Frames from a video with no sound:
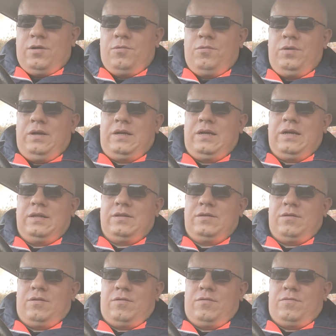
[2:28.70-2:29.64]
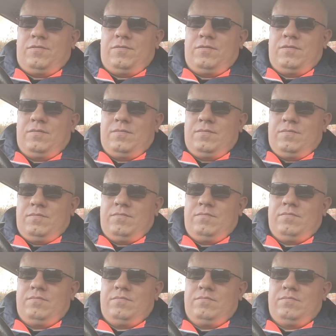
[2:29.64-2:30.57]
weekend of
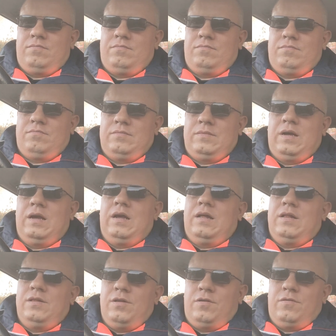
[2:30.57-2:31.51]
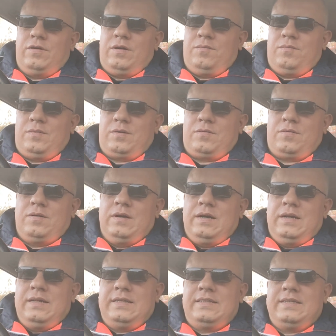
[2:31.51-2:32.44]
November.
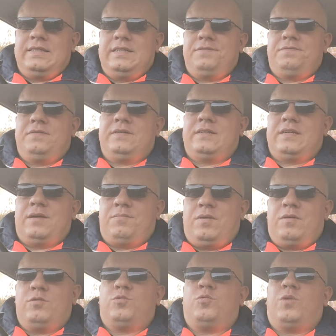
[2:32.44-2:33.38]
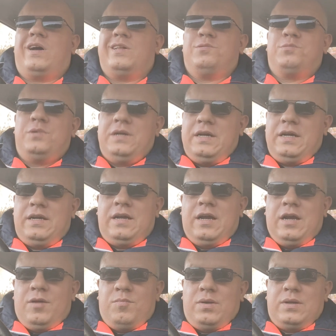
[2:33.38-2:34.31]
This is difference about 1 week,
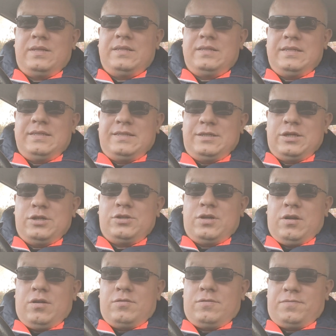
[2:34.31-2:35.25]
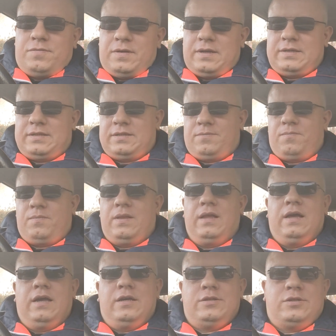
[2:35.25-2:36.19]
but it changed a lot of things.
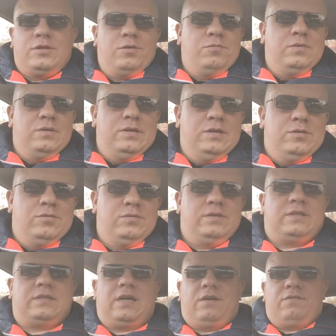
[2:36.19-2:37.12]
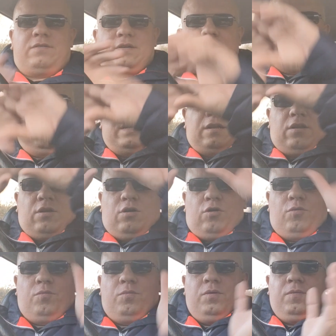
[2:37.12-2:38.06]
So we need to discover the
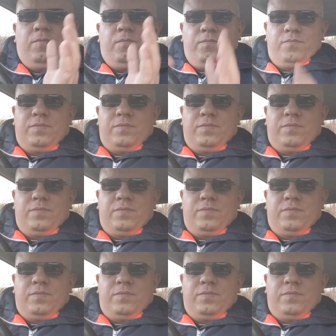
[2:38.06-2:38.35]
globe,